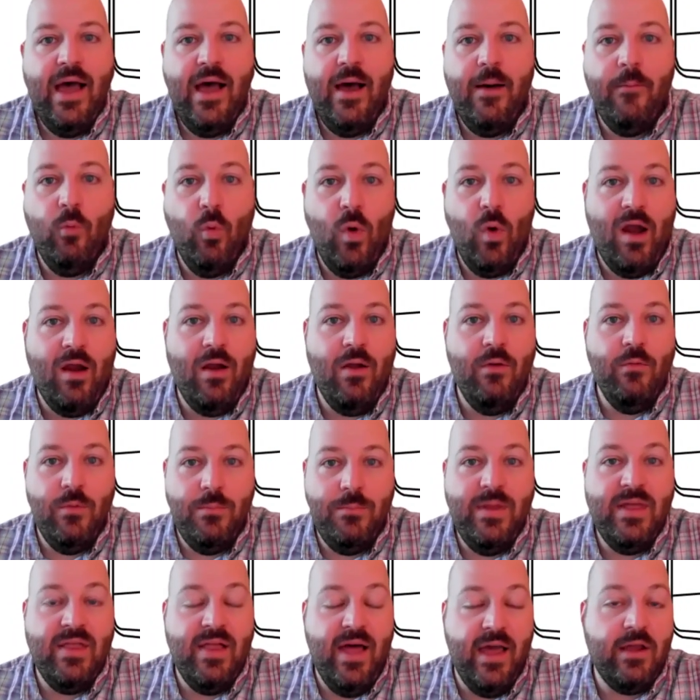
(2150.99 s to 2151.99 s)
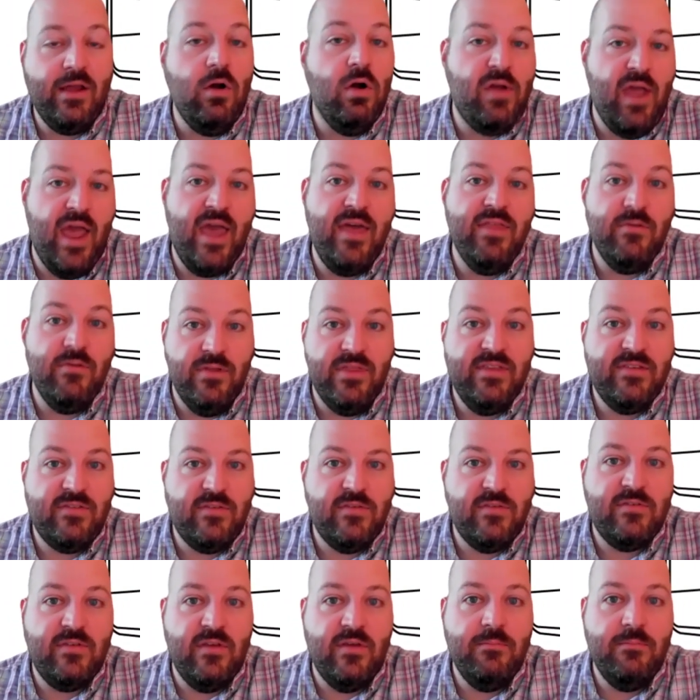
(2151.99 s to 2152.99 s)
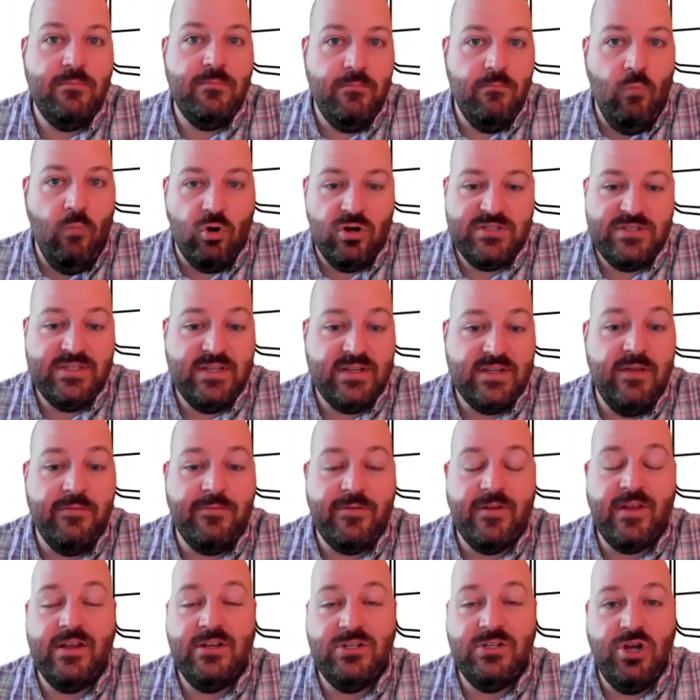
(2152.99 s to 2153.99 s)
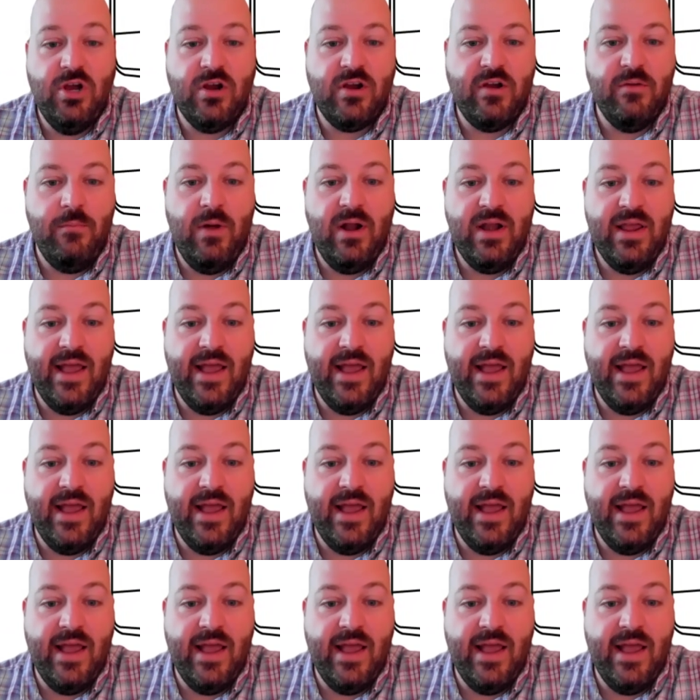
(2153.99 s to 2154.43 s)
where it would be like, okay, well, this is a more significant chunk of money.